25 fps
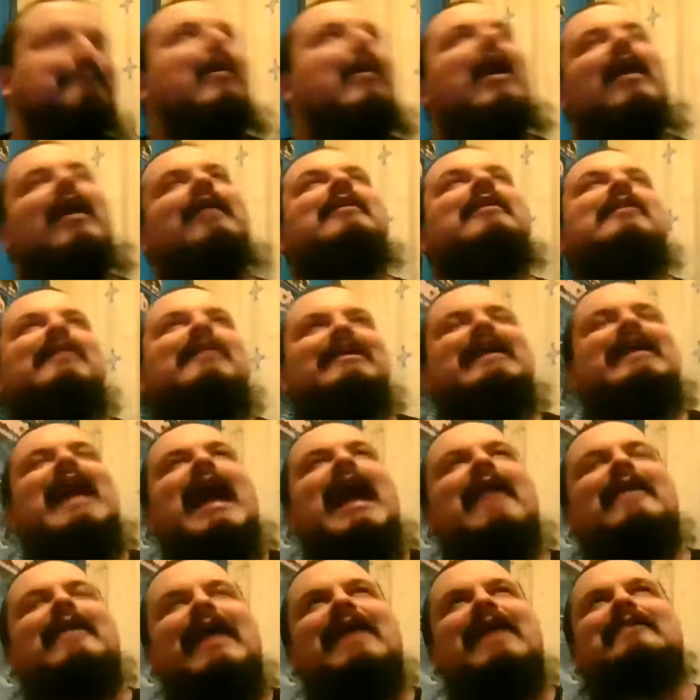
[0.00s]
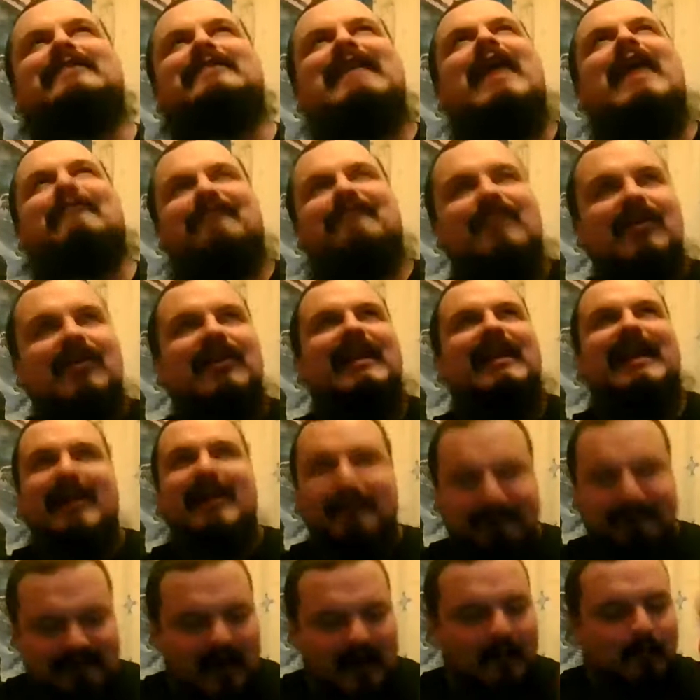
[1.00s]
But yeah, it definitely
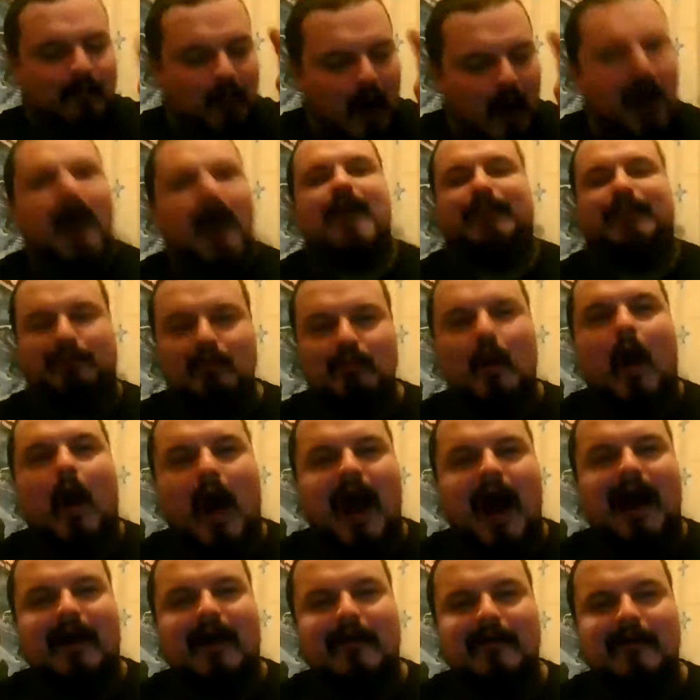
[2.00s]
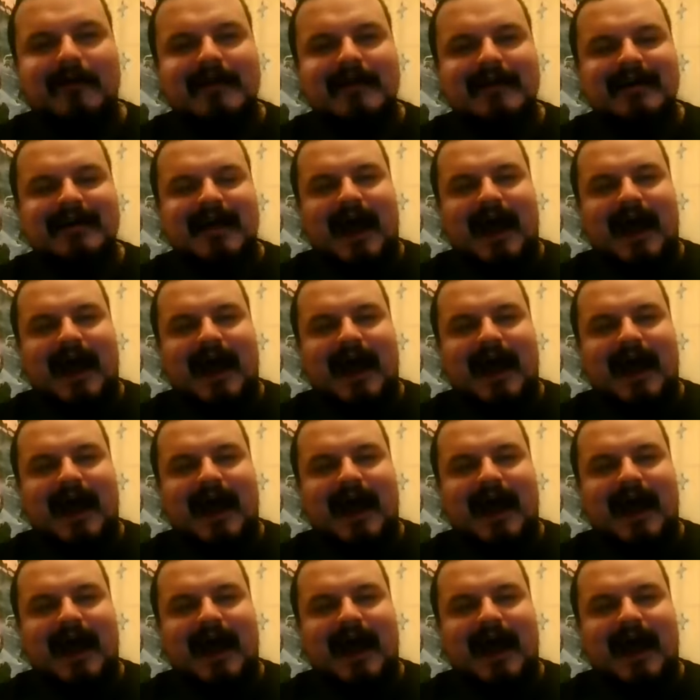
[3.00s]
a worthwhile